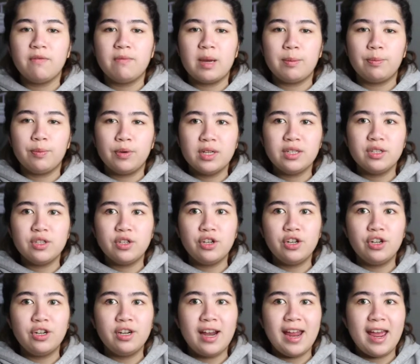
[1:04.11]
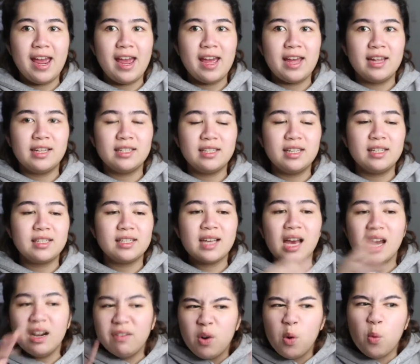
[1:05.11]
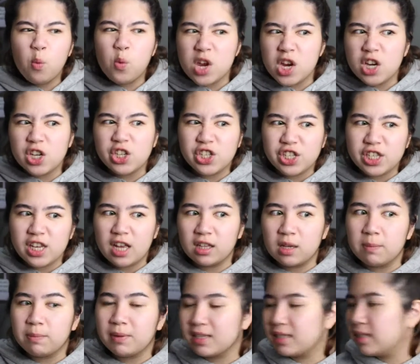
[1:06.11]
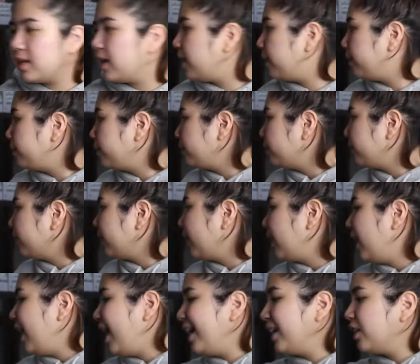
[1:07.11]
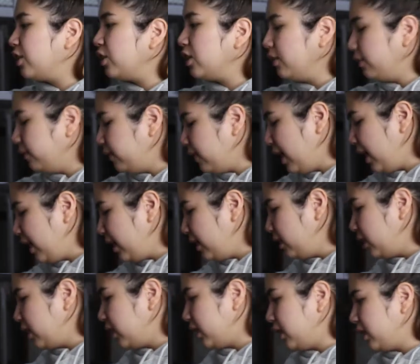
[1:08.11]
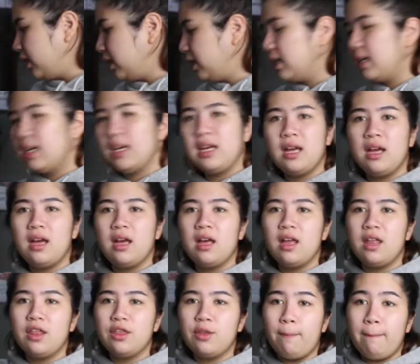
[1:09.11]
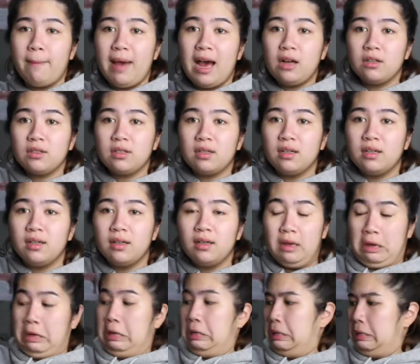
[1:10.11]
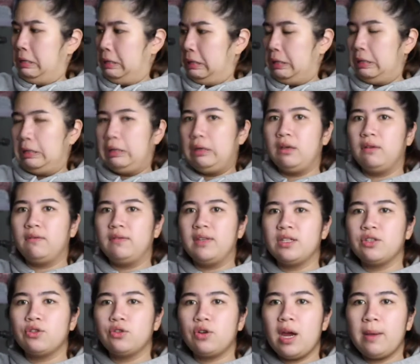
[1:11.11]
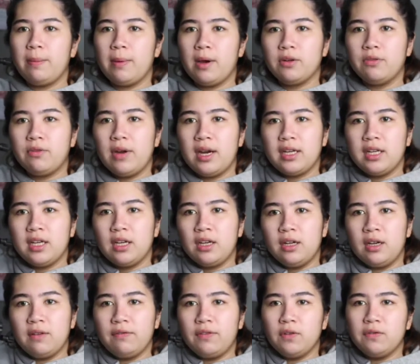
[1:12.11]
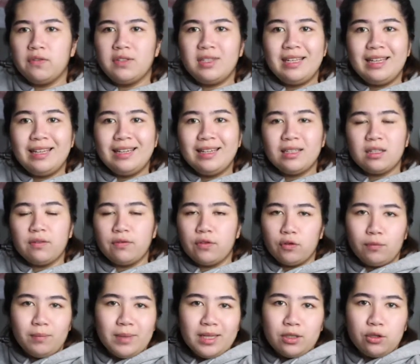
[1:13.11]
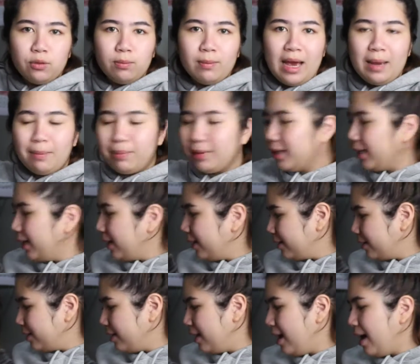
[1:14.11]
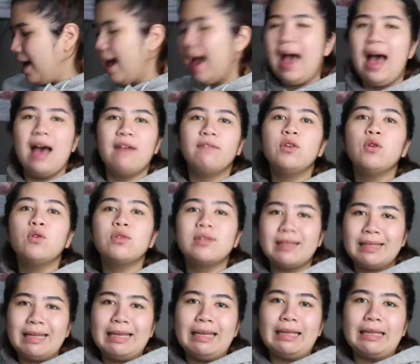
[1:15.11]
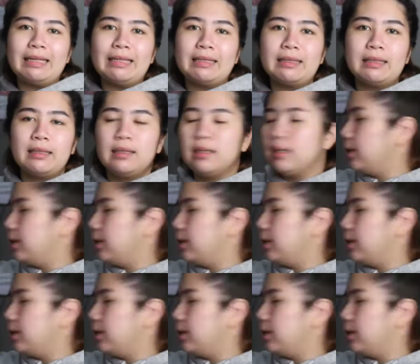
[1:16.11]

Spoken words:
of my printer and it's kind of a weird setup because I couldn't find the mount of this tripod right here. If you've seen it, if you've been to my place, have you seen it?